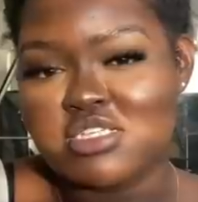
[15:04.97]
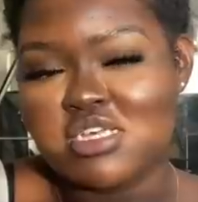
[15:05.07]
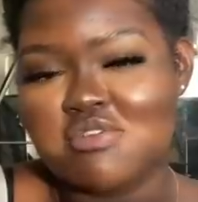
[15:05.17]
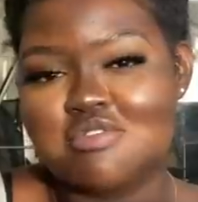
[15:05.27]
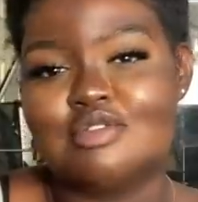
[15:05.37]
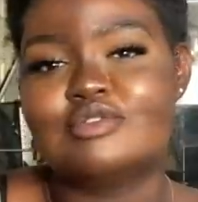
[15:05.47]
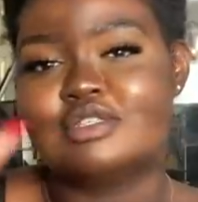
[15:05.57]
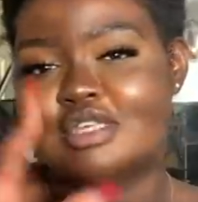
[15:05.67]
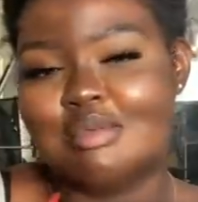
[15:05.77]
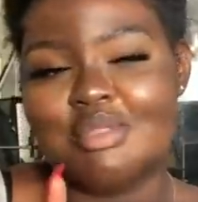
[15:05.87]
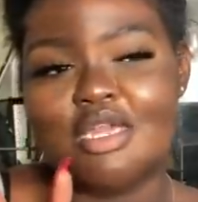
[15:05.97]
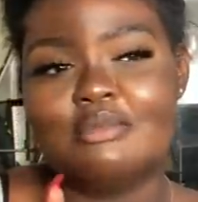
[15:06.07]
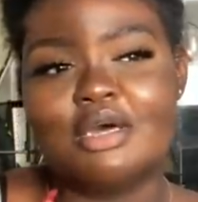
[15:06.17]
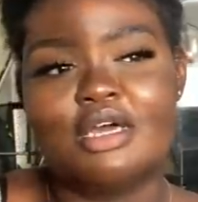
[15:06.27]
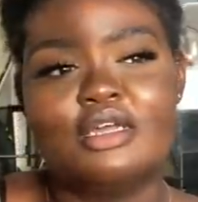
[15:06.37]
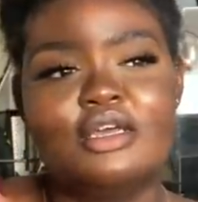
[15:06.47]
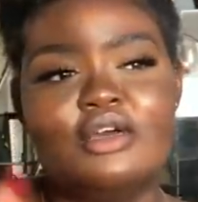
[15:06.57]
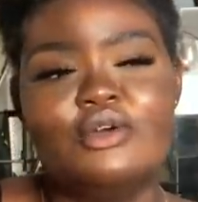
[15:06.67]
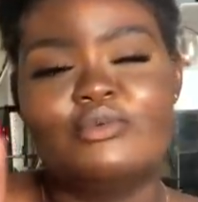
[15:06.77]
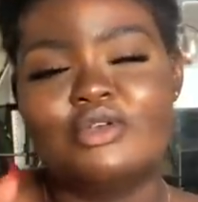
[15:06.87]
stuff. So just keep that in mind
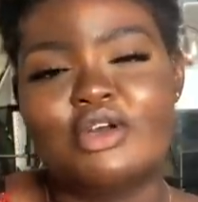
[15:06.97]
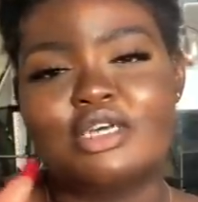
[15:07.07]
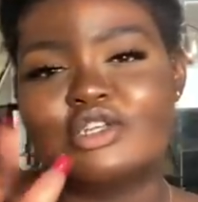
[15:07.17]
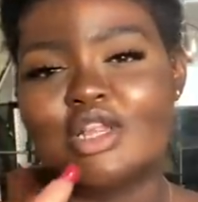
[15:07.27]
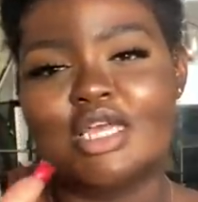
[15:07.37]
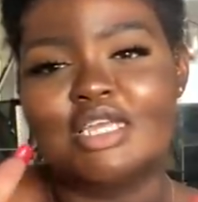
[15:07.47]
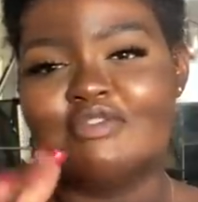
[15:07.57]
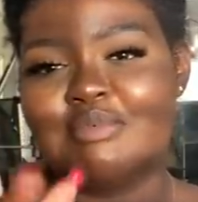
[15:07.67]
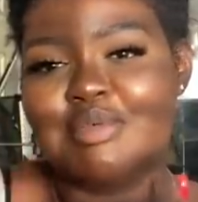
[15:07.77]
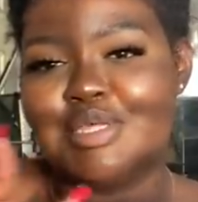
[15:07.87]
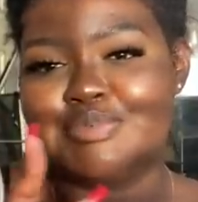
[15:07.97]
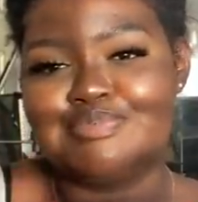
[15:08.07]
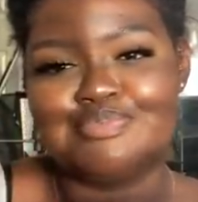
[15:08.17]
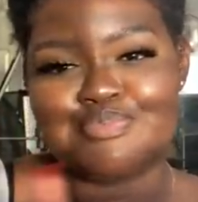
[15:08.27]
when you guys are like giving me